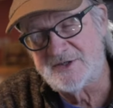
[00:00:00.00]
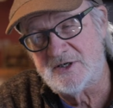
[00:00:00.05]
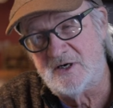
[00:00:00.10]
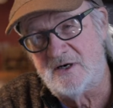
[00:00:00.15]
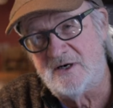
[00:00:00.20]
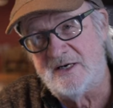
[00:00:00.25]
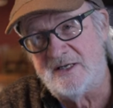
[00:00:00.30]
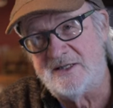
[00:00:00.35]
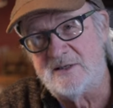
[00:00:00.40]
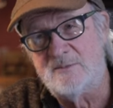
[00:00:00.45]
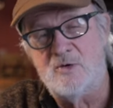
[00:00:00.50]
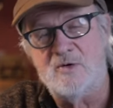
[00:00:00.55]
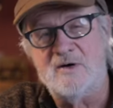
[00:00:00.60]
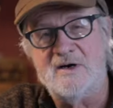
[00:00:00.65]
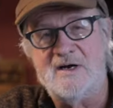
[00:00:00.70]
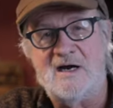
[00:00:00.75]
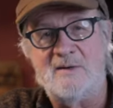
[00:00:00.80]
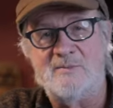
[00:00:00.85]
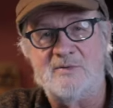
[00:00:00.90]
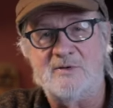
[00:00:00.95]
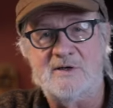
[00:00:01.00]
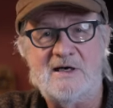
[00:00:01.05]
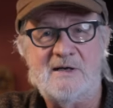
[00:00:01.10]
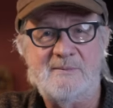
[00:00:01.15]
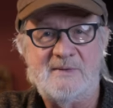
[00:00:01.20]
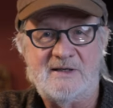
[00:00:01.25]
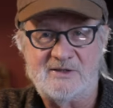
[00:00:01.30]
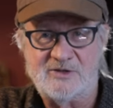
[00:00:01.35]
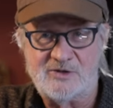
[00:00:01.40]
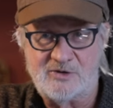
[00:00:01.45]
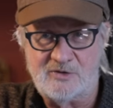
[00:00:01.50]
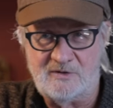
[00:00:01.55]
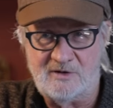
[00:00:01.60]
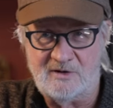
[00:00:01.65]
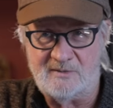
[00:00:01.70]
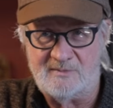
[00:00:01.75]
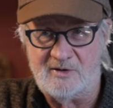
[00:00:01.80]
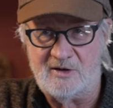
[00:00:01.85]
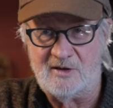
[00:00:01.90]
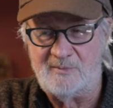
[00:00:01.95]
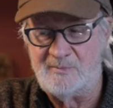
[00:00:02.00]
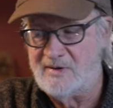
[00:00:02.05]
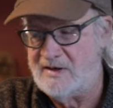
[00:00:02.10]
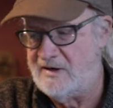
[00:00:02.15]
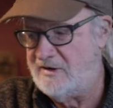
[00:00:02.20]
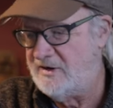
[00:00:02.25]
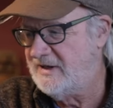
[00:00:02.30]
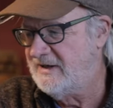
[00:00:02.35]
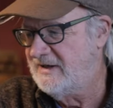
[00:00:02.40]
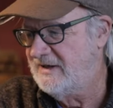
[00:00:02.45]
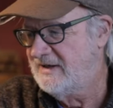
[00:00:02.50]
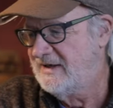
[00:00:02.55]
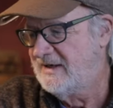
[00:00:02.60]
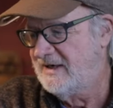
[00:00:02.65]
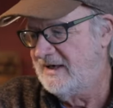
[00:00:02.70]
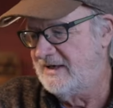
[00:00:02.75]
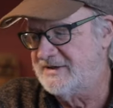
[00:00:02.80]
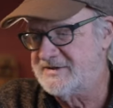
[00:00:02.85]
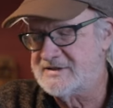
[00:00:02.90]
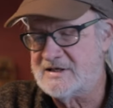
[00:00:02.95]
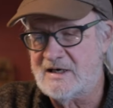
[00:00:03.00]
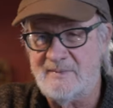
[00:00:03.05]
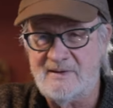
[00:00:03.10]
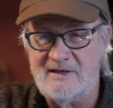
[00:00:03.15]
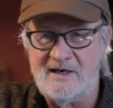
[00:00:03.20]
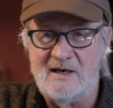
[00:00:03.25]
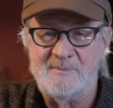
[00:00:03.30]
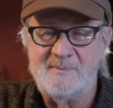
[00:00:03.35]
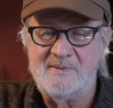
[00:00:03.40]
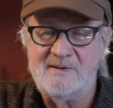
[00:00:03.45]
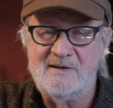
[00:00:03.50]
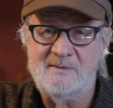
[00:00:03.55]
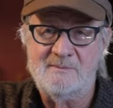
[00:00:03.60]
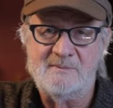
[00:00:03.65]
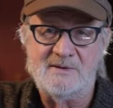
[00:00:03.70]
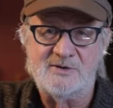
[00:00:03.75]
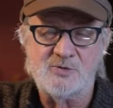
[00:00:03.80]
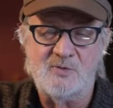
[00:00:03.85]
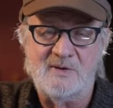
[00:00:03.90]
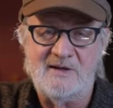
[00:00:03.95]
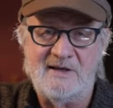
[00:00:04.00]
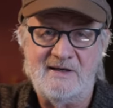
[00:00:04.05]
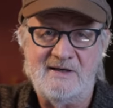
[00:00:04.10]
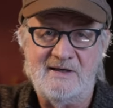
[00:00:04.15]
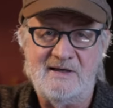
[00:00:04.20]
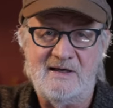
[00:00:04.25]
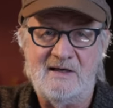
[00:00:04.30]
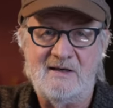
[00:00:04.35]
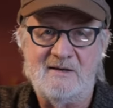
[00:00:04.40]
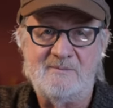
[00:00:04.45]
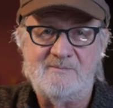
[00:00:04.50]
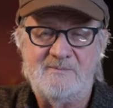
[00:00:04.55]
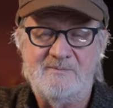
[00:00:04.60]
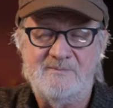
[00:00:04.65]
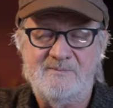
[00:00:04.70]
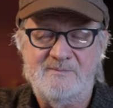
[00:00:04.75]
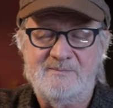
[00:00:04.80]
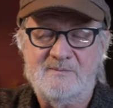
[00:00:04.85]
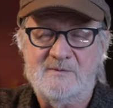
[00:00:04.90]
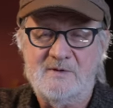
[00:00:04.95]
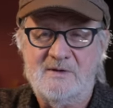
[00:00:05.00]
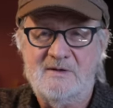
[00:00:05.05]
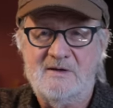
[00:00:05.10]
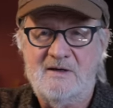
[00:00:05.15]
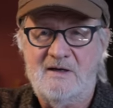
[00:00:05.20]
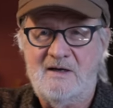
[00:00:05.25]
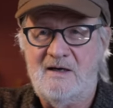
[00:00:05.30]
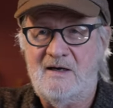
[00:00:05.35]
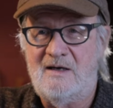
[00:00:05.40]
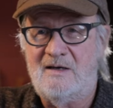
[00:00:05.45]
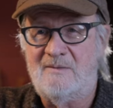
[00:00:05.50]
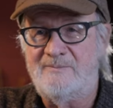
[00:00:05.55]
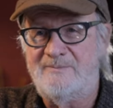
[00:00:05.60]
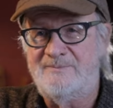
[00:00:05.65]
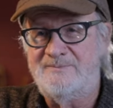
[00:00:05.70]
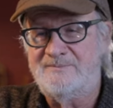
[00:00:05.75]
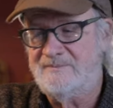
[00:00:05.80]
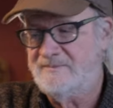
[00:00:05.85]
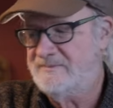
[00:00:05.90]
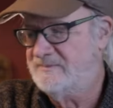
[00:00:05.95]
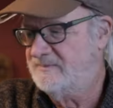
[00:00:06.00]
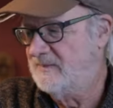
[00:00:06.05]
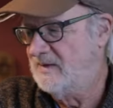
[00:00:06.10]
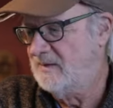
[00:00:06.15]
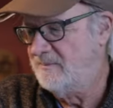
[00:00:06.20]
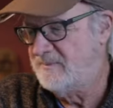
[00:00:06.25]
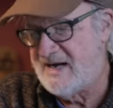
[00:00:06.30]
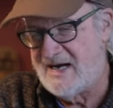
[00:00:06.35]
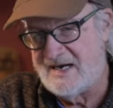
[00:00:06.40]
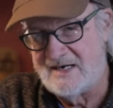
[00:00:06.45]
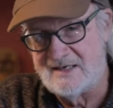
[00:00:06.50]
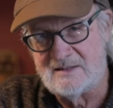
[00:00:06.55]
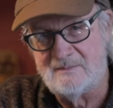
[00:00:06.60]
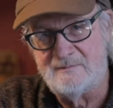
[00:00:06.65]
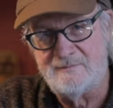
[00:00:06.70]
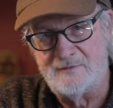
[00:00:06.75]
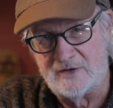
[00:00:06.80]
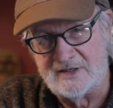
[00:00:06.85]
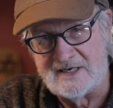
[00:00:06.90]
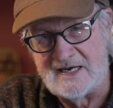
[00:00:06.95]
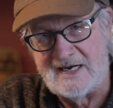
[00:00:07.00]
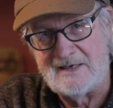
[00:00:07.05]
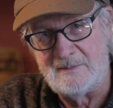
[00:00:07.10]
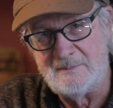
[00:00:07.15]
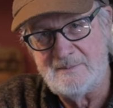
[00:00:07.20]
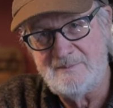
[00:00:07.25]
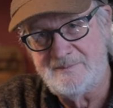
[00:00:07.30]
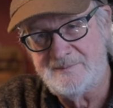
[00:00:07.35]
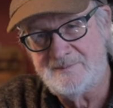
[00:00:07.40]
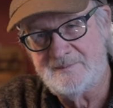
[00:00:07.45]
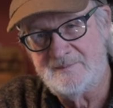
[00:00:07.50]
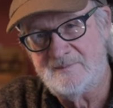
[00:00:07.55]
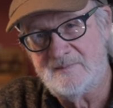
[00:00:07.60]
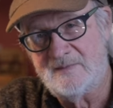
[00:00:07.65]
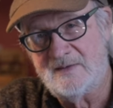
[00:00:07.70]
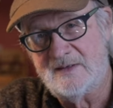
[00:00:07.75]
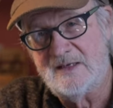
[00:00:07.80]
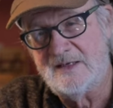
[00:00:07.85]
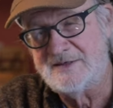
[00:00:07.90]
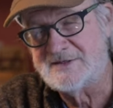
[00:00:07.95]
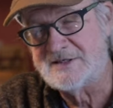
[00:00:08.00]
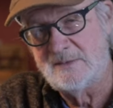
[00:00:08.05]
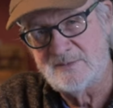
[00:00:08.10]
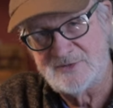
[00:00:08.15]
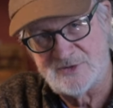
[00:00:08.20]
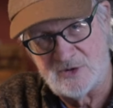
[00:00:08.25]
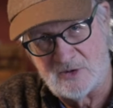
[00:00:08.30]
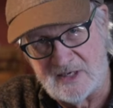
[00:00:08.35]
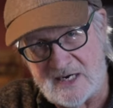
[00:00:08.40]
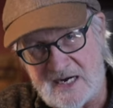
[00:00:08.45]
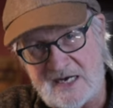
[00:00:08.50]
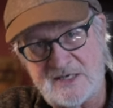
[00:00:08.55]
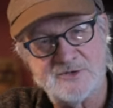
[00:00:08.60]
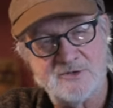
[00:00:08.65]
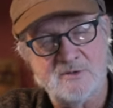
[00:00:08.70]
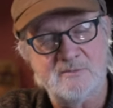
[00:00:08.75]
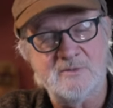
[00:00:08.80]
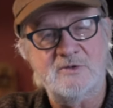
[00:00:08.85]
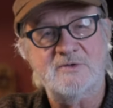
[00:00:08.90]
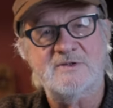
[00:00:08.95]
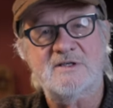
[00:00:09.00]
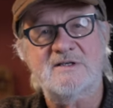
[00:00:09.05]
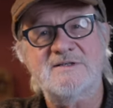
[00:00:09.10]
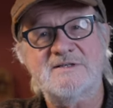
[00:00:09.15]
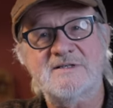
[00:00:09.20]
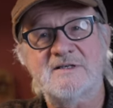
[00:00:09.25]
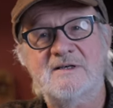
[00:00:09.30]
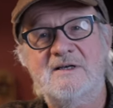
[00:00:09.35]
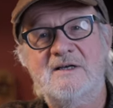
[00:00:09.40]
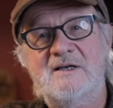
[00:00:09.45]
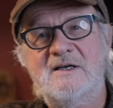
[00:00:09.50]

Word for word: saw it at the Morton Arboretum at the Schulenberg Prairie, and it's coming up in between uh, um, Panicum virgatum and some Sorghastrum nutans.